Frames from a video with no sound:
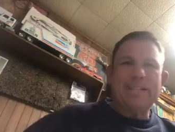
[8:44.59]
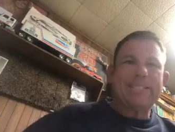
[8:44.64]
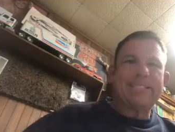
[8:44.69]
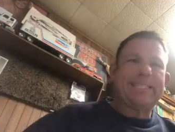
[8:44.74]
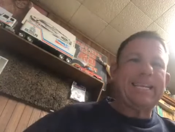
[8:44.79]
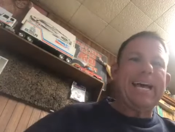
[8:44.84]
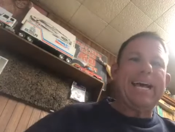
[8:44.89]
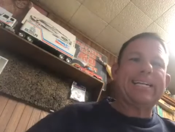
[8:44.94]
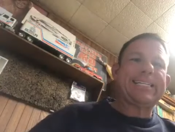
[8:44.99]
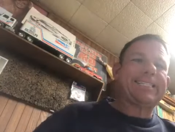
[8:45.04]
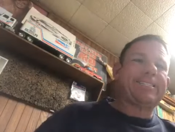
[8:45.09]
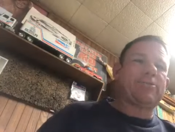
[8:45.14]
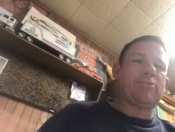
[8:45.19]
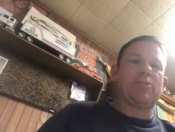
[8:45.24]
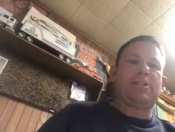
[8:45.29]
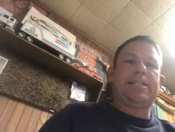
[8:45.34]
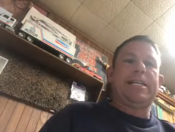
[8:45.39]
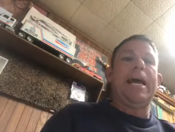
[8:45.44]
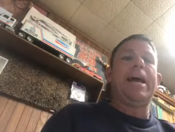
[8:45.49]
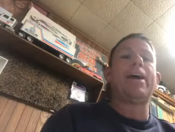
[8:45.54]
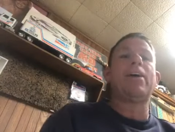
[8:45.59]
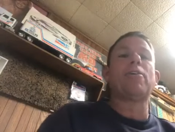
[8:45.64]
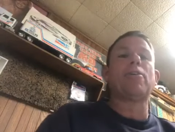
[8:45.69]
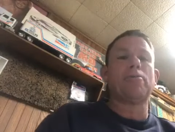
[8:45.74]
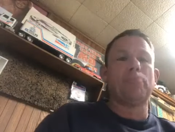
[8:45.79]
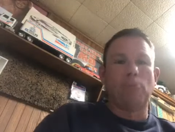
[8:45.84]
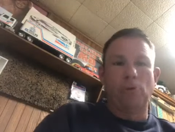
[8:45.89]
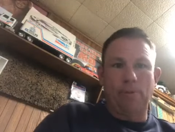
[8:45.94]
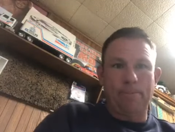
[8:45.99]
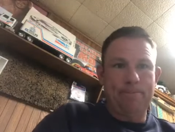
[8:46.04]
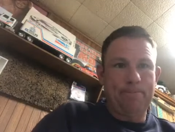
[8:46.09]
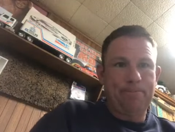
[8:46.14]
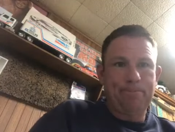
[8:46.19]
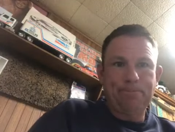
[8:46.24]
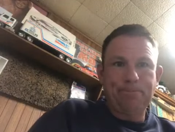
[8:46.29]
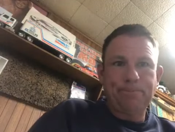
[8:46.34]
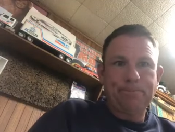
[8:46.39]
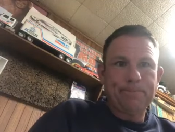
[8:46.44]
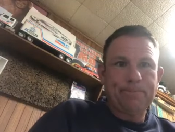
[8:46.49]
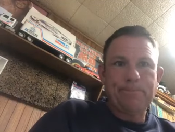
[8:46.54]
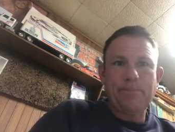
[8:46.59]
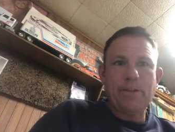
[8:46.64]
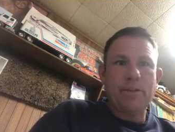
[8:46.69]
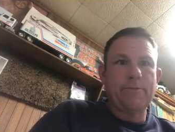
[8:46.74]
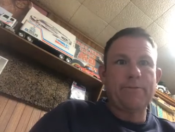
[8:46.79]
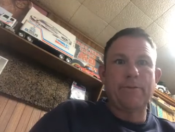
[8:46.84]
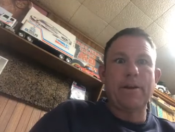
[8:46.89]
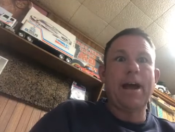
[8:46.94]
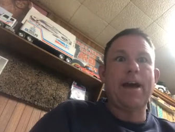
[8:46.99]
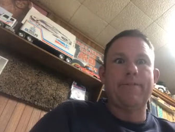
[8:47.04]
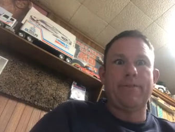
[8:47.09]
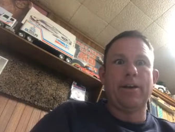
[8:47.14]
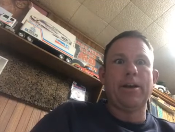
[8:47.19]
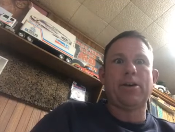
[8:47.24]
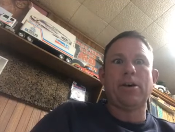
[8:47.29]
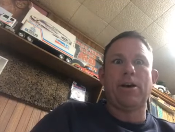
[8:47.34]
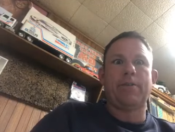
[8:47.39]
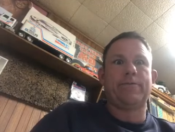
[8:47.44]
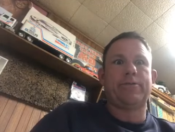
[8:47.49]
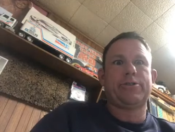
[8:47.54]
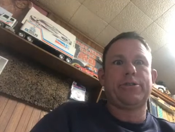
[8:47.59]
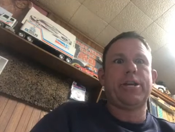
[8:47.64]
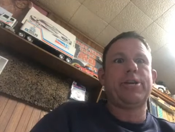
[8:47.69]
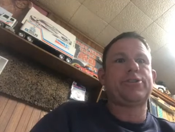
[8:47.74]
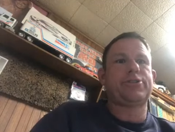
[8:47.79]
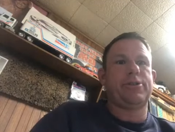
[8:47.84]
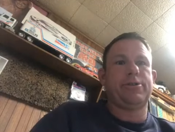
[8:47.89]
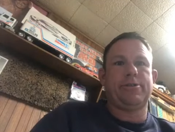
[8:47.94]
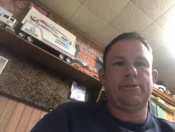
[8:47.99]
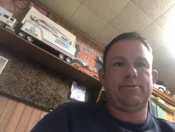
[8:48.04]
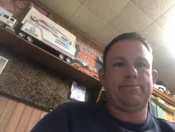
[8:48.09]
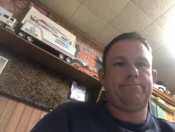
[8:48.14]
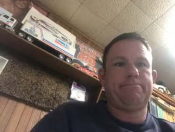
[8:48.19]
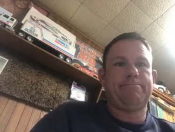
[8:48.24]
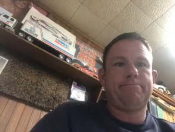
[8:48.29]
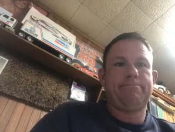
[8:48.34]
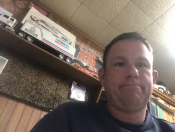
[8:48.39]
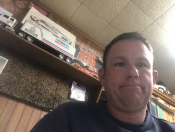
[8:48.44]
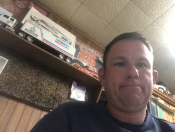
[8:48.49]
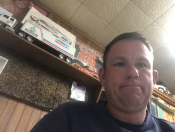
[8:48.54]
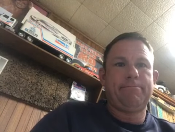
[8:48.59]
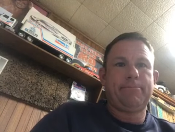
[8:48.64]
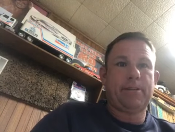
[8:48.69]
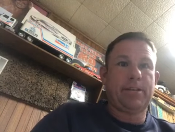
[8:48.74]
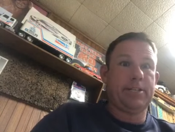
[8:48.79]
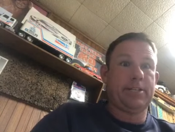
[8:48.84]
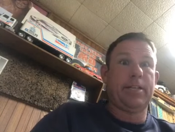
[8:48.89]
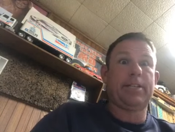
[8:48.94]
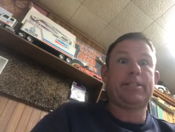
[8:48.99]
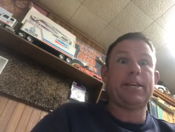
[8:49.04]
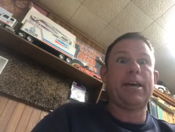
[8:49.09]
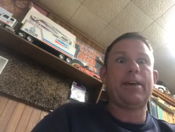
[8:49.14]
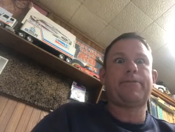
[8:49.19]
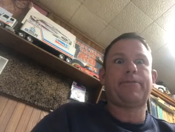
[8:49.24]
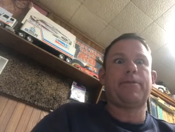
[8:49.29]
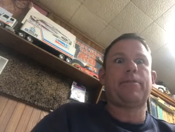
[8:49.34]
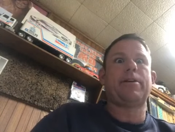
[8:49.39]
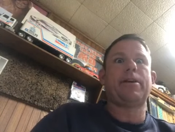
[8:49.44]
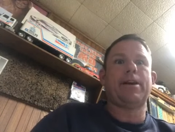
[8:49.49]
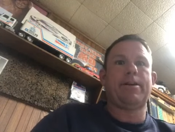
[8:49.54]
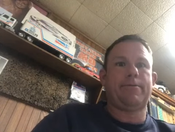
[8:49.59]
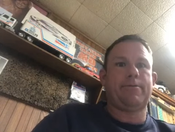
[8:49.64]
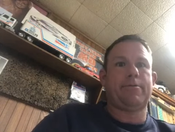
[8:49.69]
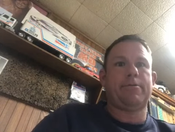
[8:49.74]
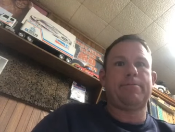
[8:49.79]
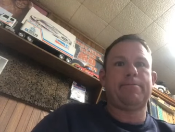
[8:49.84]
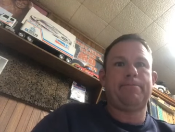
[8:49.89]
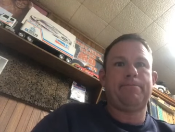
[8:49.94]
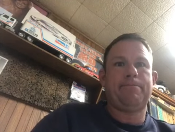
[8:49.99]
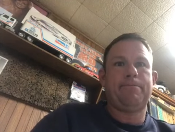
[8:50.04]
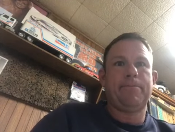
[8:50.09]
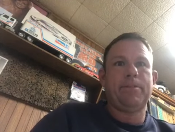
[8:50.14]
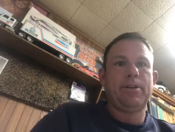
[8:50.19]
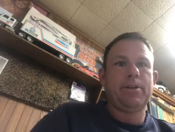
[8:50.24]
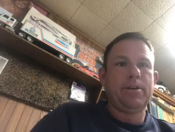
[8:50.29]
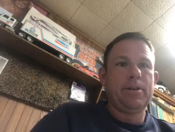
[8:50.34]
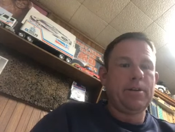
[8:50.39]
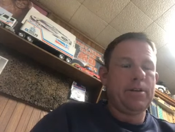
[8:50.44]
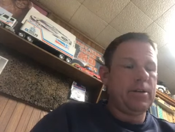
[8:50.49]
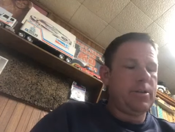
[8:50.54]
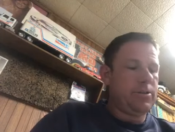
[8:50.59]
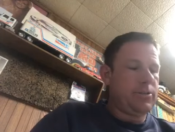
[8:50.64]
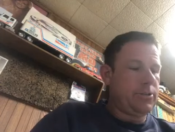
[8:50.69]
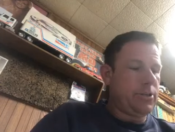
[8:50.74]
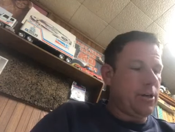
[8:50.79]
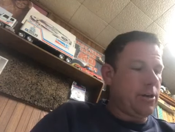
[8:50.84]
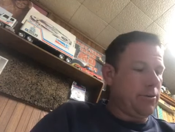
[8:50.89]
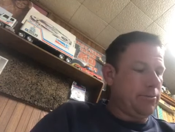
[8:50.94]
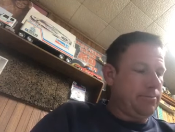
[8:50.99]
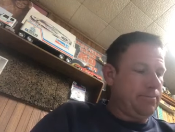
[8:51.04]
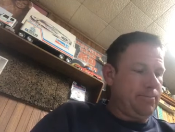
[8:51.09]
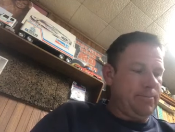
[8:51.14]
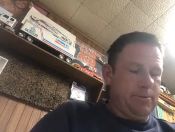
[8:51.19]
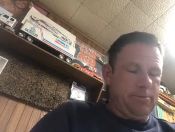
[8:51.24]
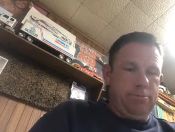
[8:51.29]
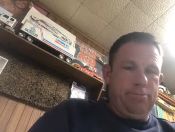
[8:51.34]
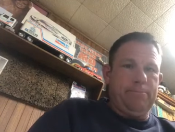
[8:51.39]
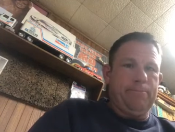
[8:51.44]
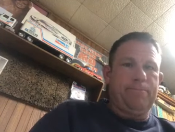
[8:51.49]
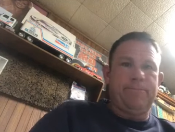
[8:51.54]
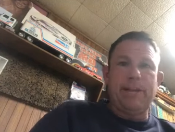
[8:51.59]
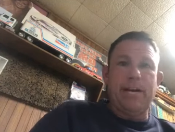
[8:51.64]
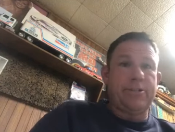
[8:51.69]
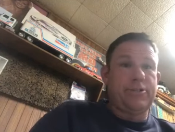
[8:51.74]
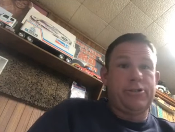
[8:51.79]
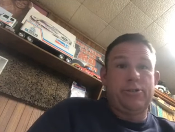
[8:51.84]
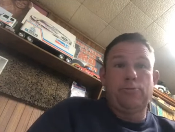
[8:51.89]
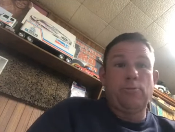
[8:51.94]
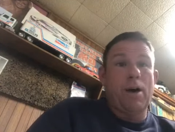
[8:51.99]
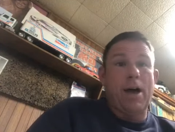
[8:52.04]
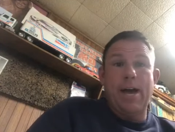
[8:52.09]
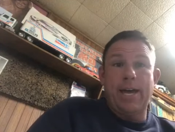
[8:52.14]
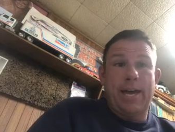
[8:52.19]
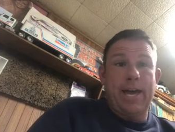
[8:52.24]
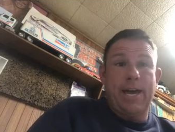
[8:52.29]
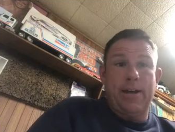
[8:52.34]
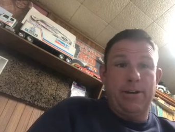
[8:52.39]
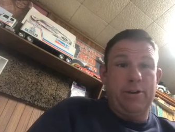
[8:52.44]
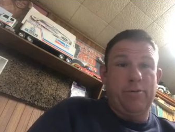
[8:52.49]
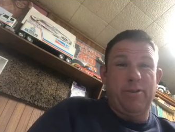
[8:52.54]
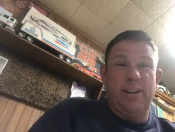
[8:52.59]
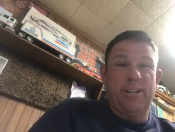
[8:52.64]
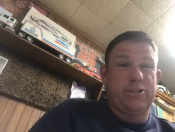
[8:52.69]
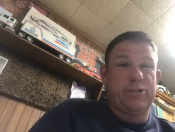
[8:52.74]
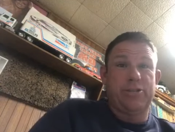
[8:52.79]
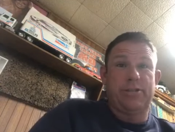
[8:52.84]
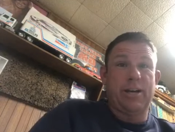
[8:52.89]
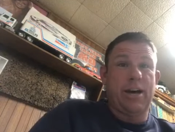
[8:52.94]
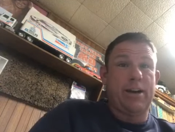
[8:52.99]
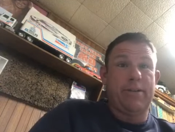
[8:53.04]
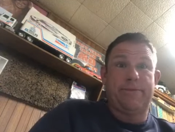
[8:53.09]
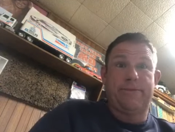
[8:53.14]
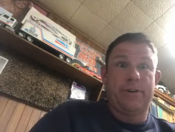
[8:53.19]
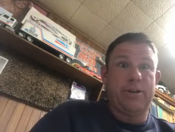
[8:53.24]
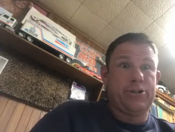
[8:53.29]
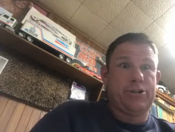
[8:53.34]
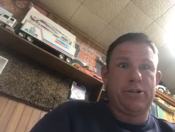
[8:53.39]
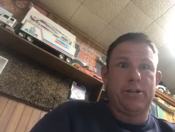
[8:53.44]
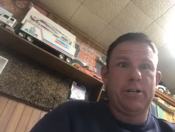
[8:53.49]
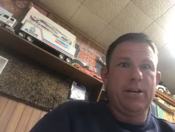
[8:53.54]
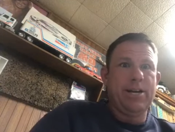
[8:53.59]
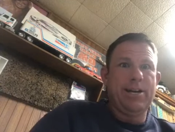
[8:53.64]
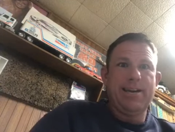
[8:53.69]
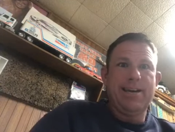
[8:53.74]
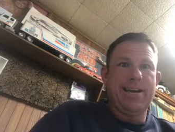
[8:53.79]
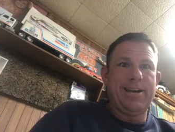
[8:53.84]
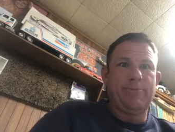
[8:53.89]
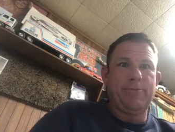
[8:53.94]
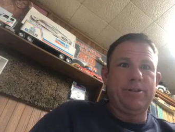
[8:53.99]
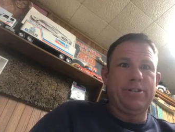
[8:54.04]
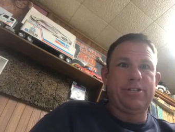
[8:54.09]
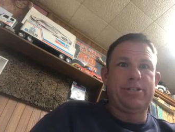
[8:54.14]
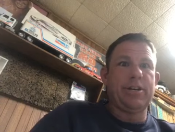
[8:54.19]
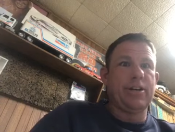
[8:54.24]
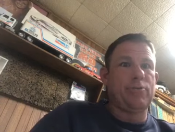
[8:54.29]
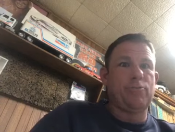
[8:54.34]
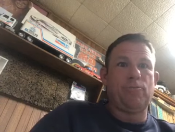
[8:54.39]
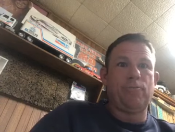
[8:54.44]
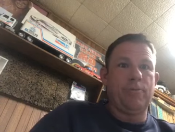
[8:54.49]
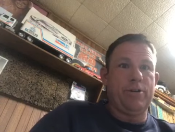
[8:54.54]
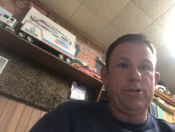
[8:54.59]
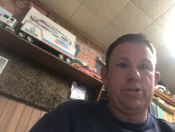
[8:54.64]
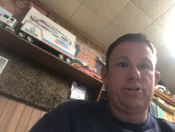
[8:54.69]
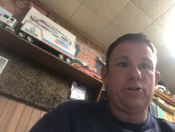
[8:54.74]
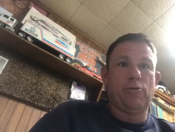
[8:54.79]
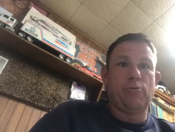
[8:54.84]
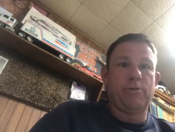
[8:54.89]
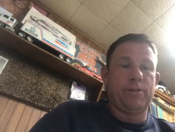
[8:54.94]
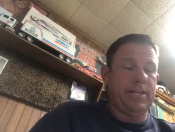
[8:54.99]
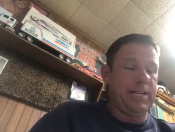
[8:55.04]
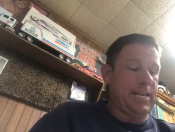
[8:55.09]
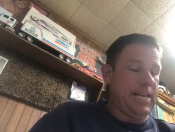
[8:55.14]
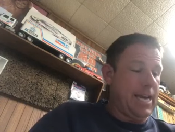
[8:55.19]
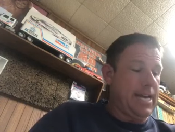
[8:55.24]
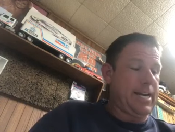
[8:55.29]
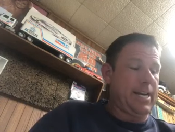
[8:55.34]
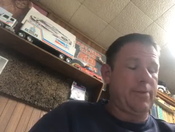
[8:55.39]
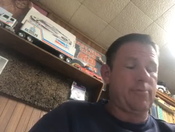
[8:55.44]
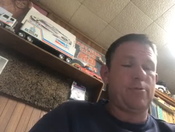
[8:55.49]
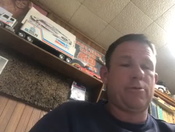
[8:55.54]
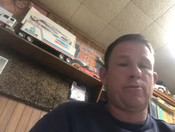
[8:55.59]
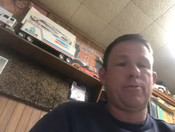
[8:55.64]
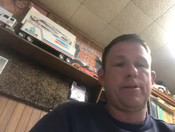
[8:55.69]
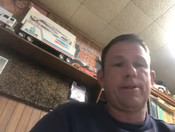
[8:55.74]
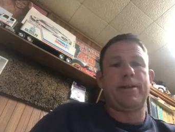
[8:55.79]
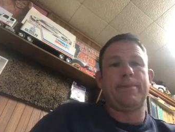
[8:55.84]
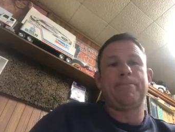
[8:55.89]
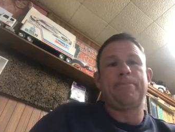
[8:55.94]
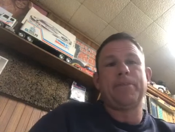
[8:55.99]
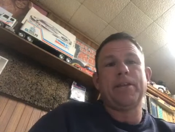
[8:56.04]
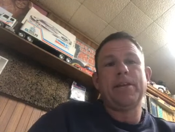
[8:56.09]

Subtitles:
Texts are terrible for having a conversation on because they take forever. So that's just why I can't do it. It's just not efficient, and we just don't really get anywhere with it.